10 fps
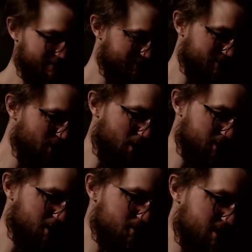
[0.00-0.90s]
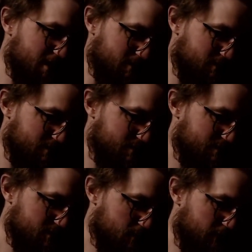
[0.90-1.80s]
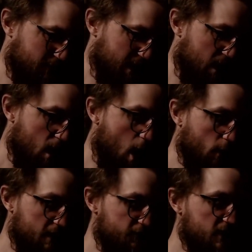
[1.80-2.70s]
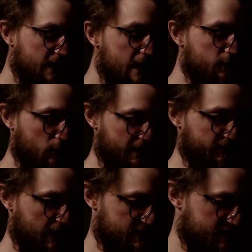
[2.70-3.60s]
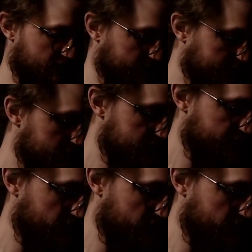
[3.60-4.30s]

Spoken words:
Not a huge deal, to be fair. Oh, and if your keyboard ever gets stuck, let me see if I